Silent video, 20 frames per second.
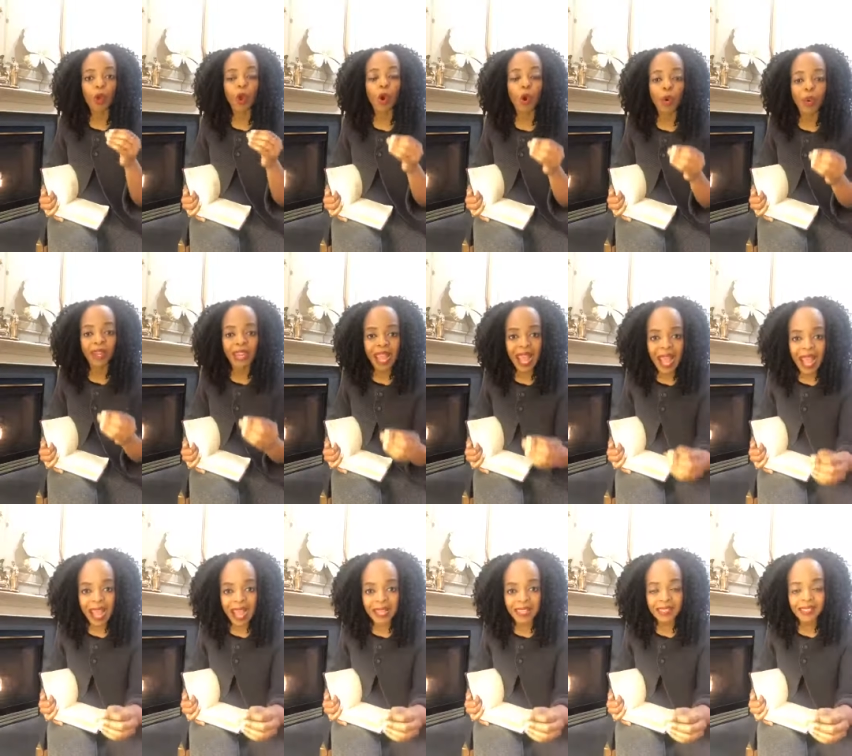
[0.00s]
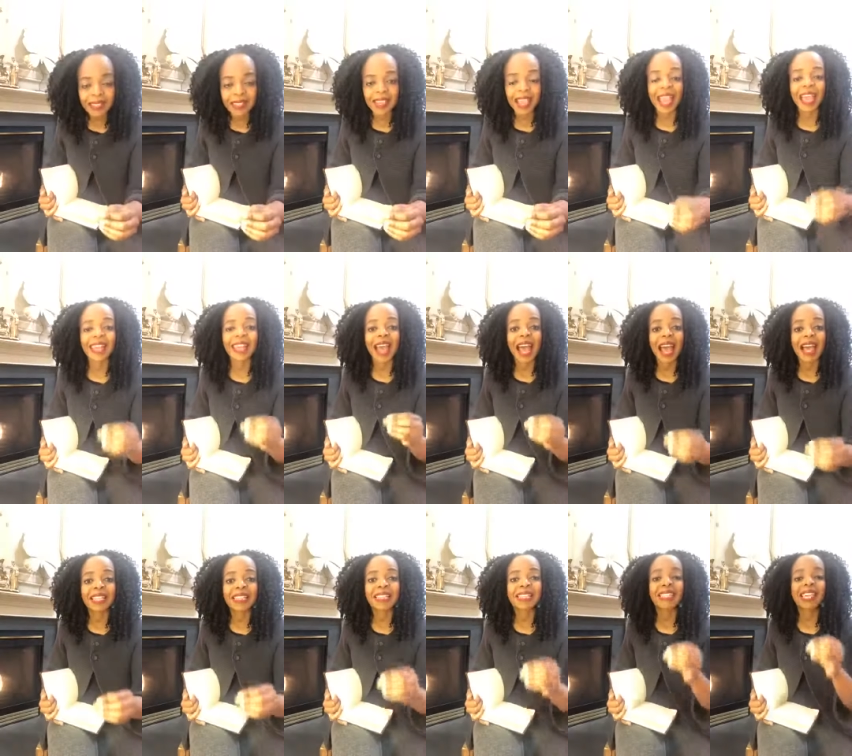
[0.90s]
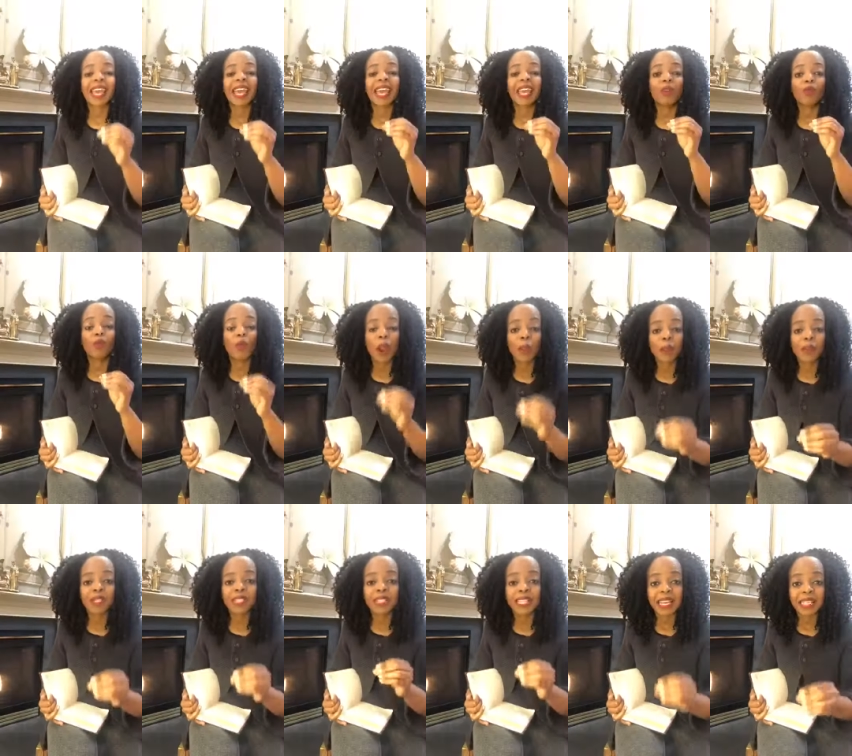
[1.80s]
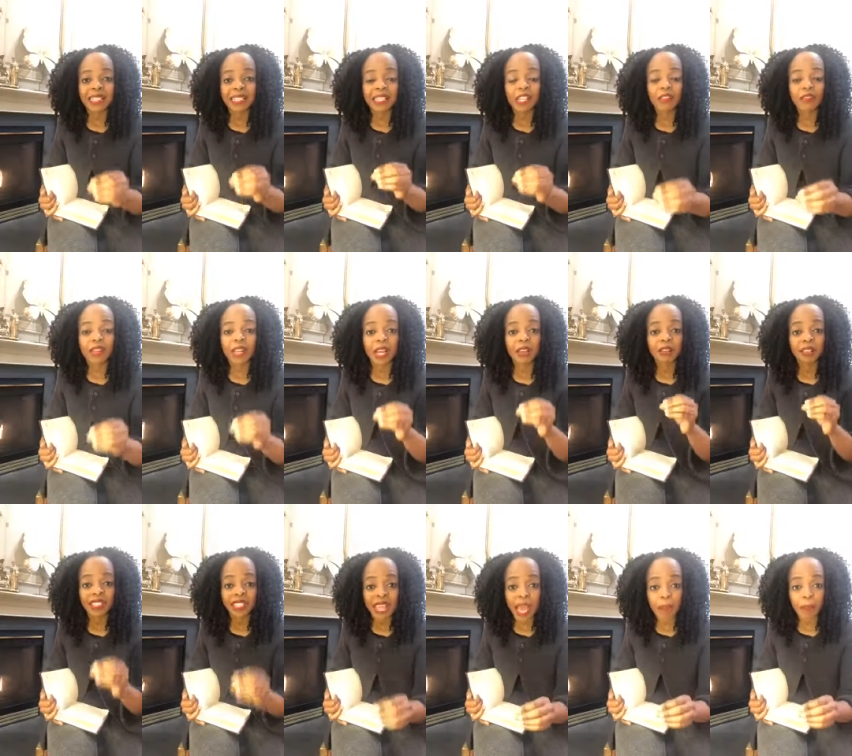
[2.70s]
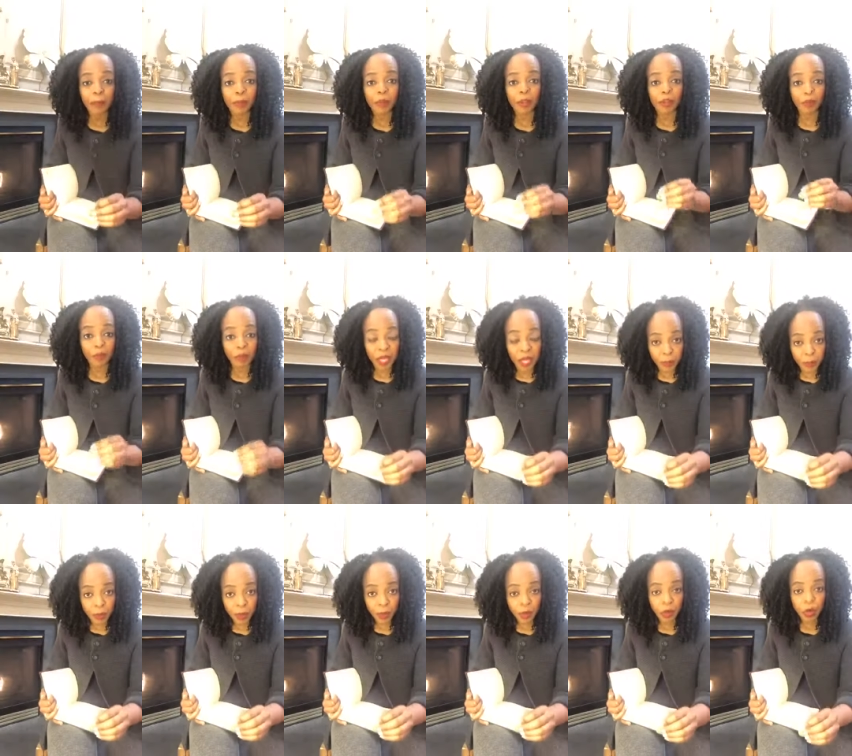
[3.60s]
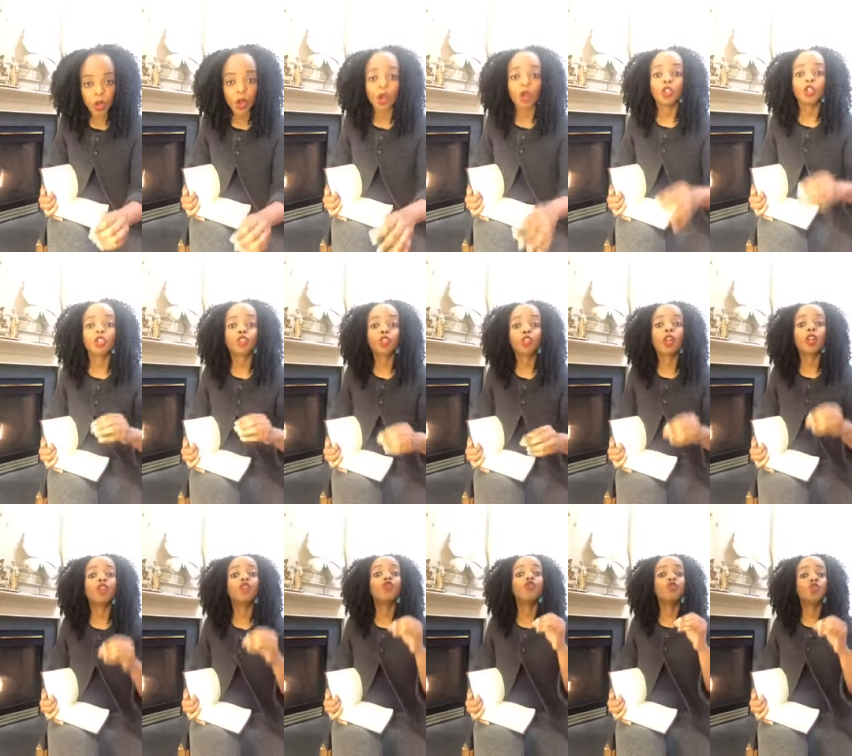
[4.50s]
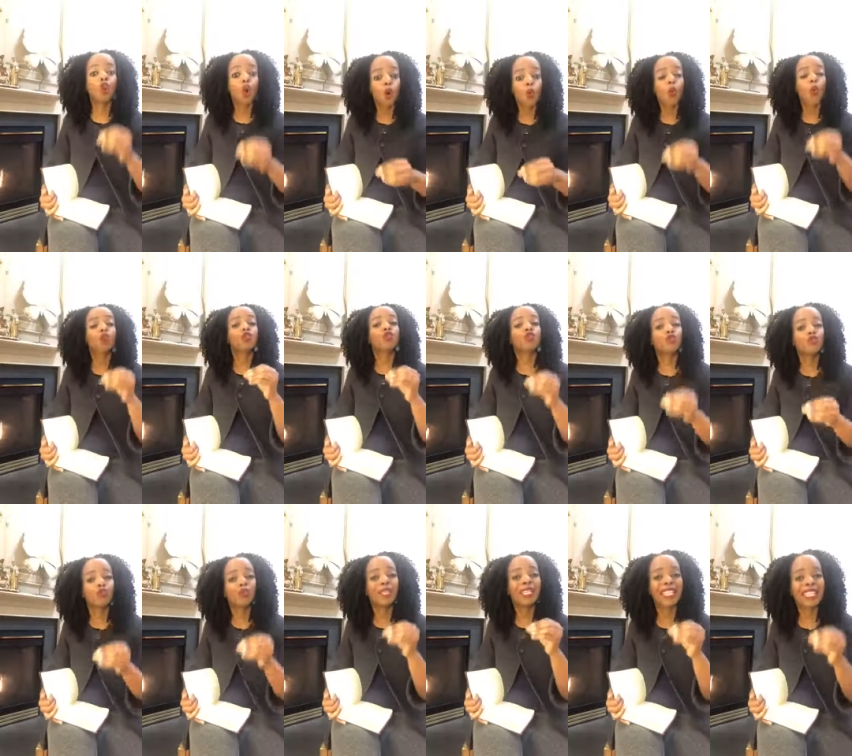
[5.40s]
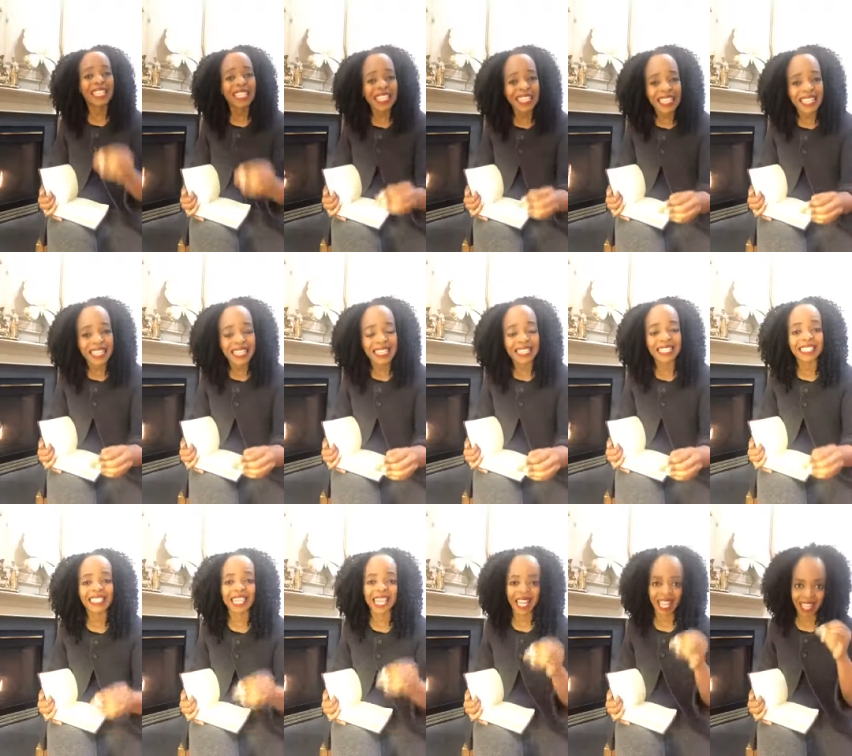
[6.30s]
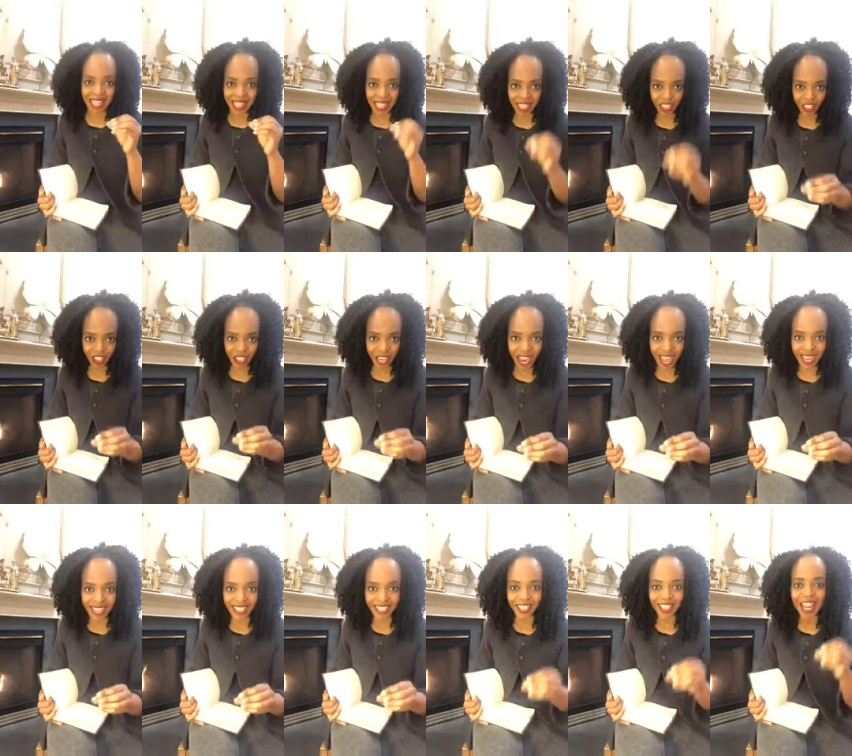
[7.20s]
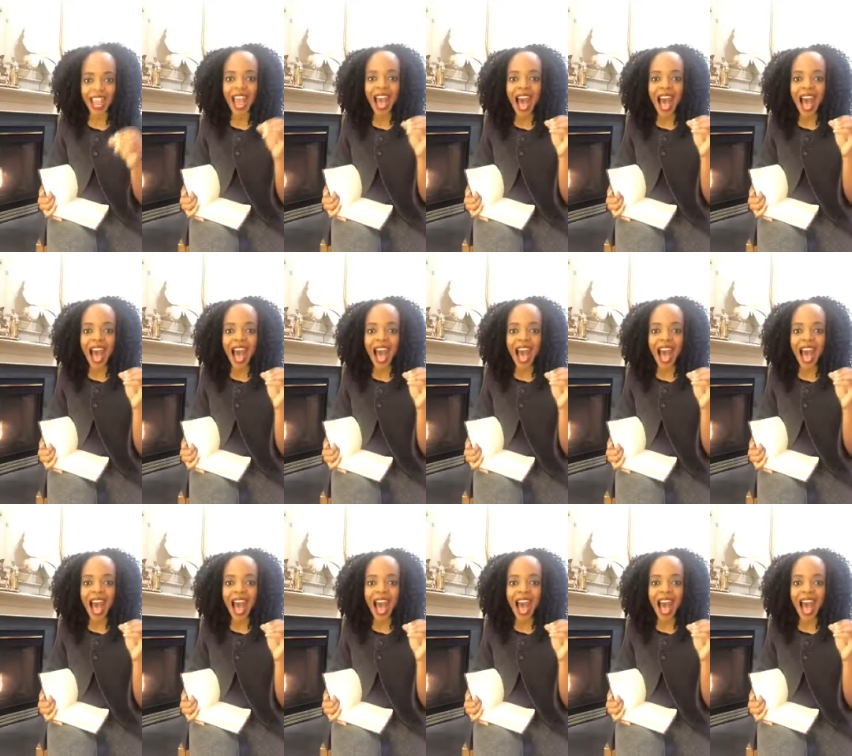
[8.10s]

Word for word: Go and ask and ask a representative enough sample of people so that you know what truly is the challenge.